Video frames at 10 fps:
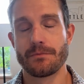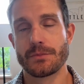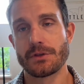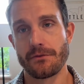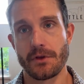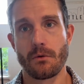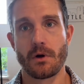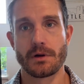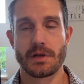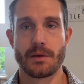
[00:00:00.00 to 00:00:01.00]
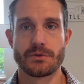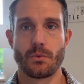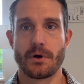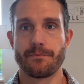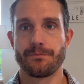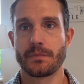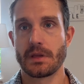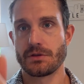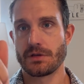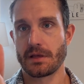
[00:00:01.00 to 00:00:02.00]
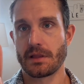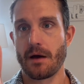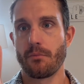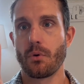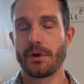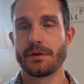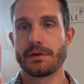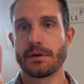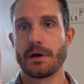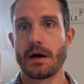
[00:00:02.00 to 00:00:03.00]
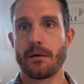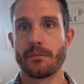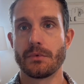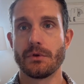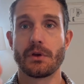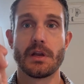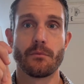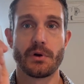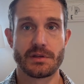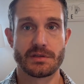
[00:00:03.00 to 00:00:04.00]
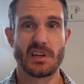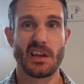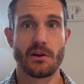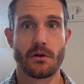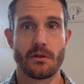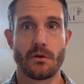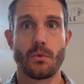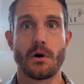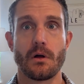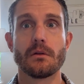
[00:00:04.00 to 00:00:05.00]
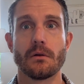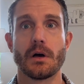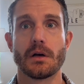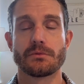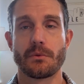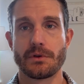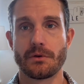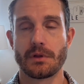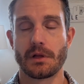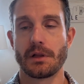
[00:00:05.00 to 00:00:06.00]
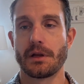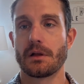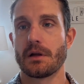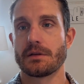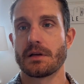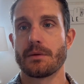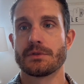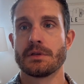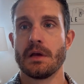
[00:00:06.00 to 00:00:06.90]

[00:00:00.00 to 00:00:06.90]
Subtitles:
So VOR times 1 is you take that point, you can even put a sticky note on the wall, is what we do in the clinic a lot of times,